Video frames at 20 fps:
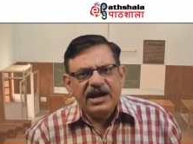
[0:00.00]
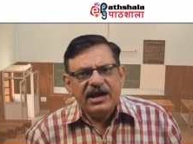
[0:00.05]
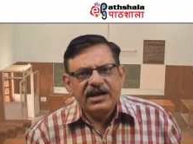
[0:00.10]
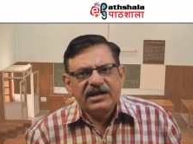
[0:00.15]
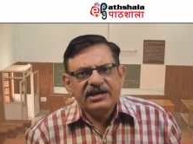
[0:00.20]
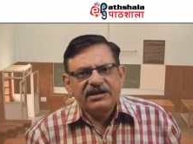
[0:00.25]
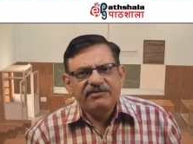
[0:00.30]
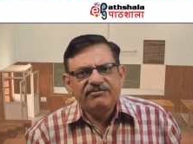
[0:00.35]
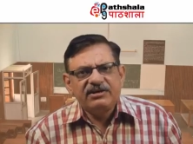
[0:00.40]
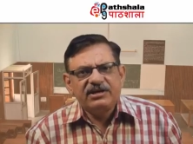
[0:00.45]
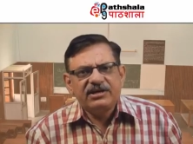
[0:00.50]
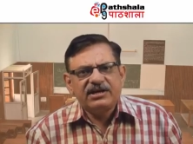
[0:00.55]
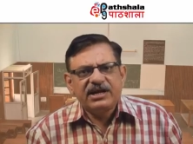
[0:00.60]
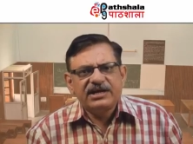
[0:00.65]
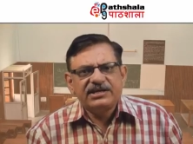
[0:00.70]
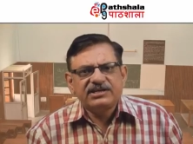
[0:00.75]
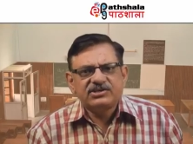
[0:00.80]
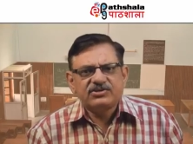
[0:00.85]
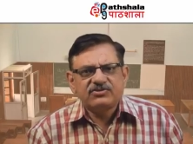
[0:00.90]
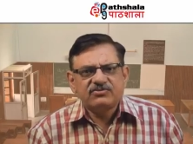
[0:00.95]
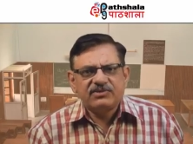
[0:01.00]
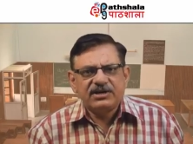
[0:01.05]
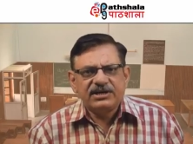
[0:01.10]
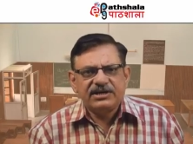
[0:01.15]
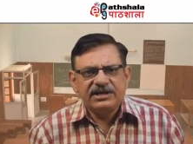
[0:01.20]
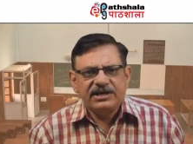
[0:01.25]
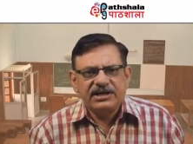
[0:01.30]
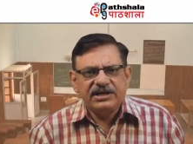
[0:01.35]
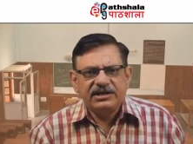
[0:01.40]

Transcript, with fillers: and giving rise to an